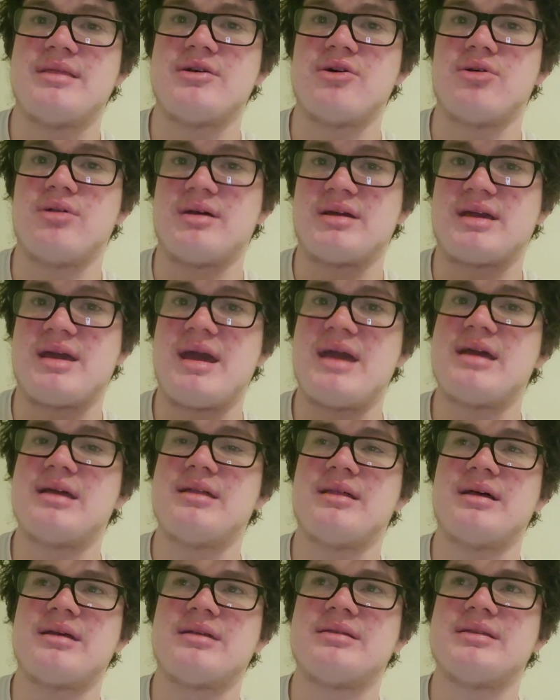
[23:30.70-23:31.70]
they were like, hey,
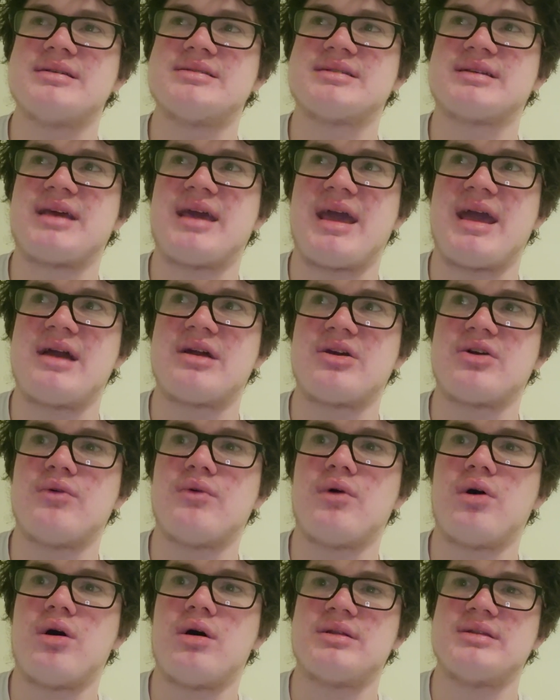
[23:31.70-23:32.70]
this can't
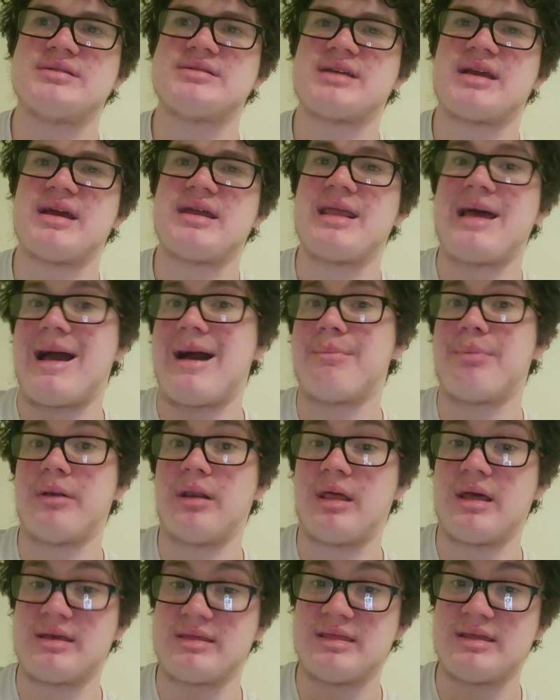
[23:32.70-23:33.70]
go on, this can't
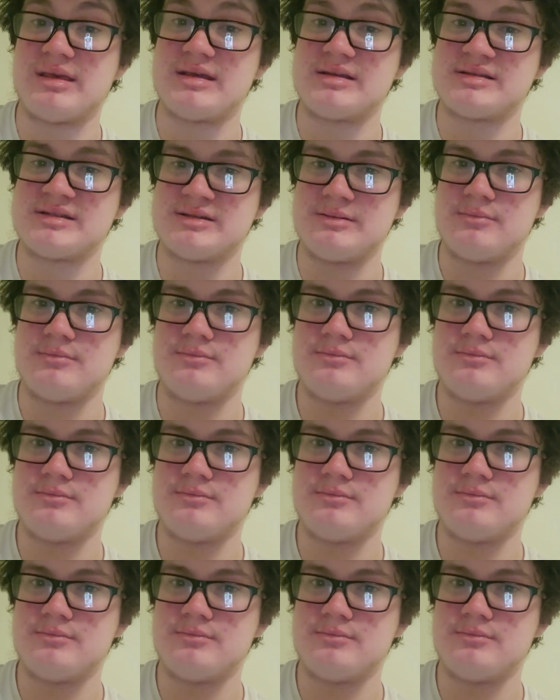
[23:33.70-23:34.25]
happen like this.